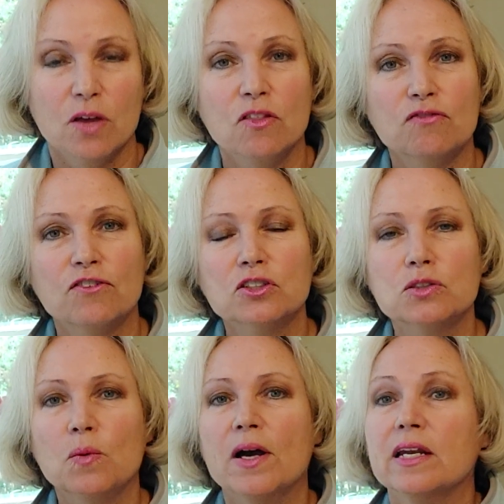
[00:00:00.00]
The
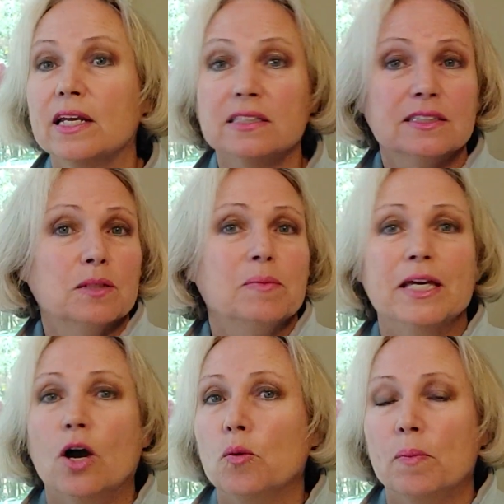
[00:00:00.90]
first one is to
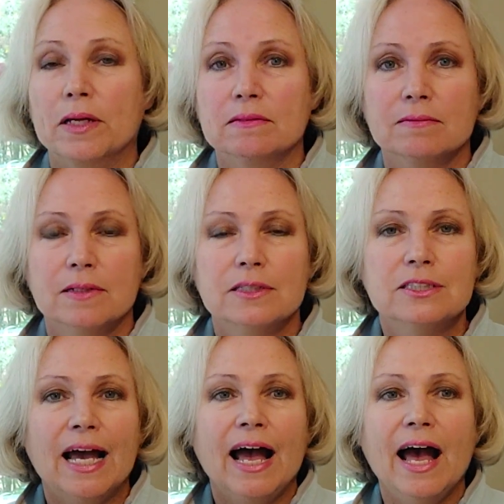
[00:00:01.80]
be open,
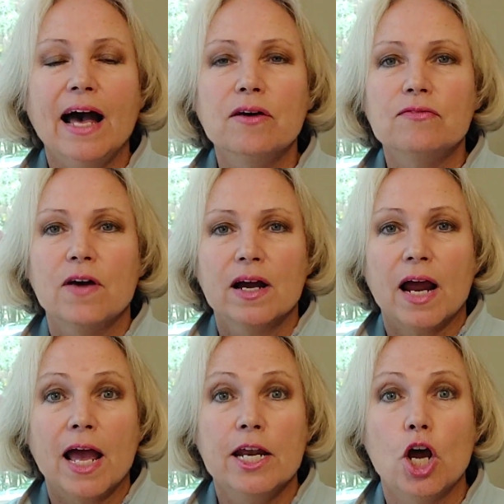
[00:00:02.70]
to have
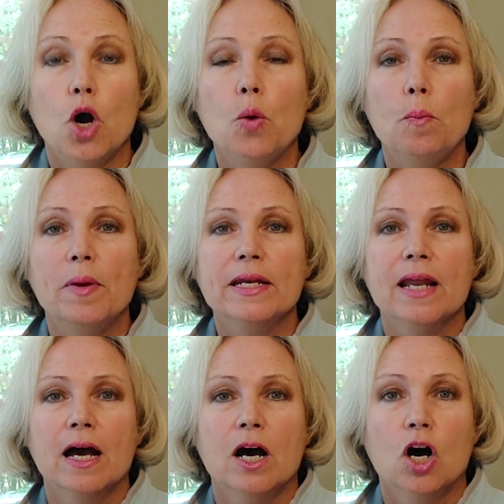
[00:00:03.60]
an
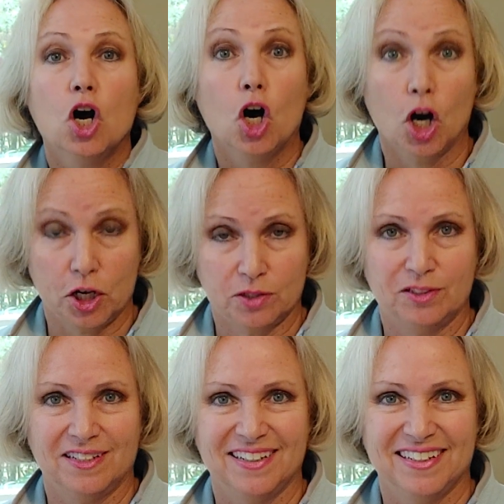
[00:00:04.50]
open heart.